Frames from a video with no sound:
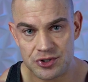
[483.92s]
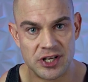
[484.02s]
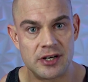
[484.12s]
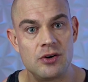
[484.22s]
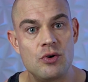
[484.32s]

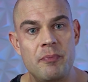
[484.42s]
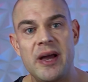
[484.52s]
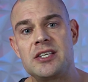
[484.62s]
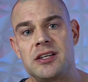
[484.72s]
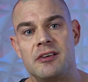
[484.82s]
set a new
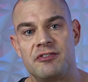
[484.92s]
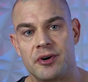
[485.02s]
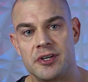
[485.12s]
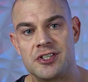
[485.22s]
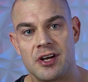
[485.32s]
baseline
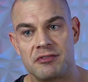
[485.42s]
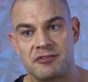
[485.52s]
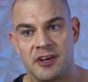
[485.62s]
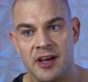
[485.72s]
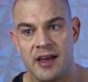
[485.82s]
for
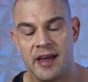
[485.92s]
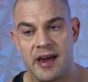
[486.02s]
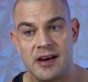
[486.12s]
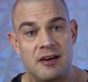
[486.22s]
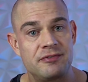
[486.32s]
yourself.
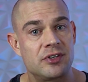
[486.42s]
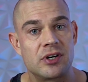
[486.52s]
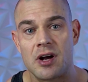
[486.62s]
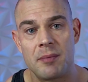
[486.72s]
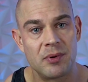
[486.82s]
And after
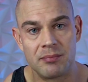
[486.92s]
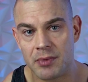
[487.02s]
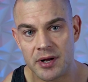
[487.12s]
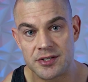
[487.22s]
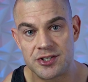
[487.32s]
a couple
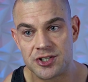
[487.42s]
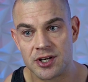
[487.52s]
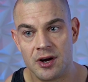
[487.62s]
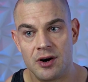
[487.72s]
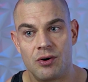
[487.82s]

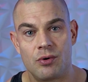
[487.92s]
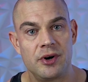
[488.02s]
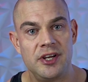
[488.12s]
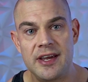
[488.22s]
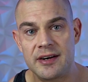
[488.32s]
months
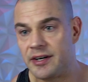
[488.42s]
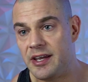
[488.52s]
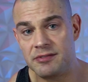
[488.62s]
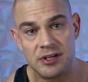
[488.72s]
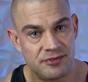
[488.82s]
or year,
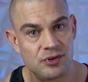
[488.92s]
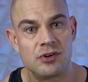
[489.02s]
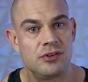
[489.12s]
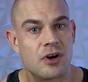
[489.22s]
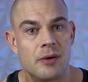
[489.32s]
even if you
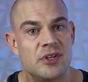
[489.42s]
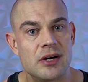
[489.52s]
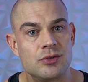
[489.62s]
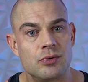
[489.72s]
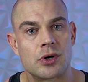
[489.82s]
come
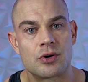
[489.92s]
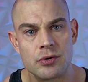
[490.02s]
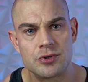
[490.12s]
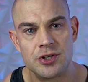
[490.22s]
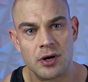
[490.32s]
down to a
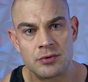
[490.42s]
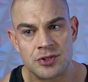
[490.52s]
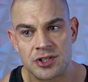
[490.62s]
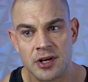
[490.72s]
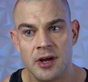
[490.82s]
cruise
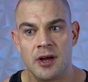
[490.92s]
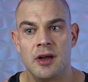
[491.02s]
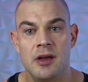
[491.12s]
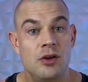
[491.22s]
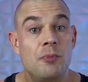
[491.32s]
dose,
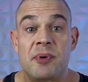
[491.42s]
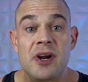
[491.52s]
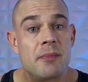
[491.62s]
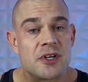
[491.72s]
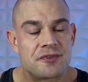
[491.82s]
you
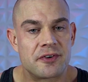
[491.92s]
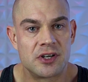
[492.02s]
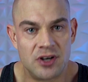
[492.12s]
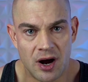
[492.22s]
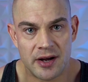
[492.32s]
pretty much
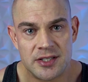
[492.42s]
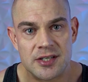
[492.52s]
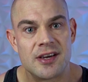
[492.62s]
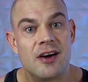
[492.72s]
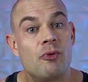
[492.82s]

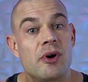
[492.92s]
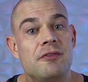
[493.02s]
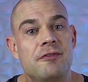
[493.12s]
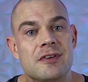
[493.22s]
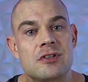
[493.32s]
forgot what
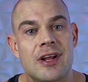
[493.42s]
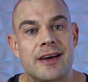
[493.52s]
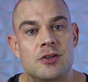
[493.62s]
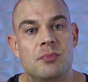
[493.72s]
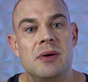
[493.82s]
it feels
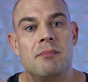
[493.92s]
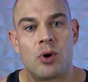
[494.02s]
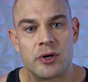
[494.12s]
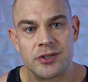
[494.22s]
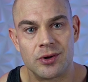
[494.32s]
like to be
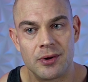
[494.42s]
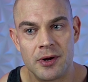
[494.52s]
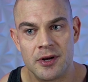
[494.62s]
mortal.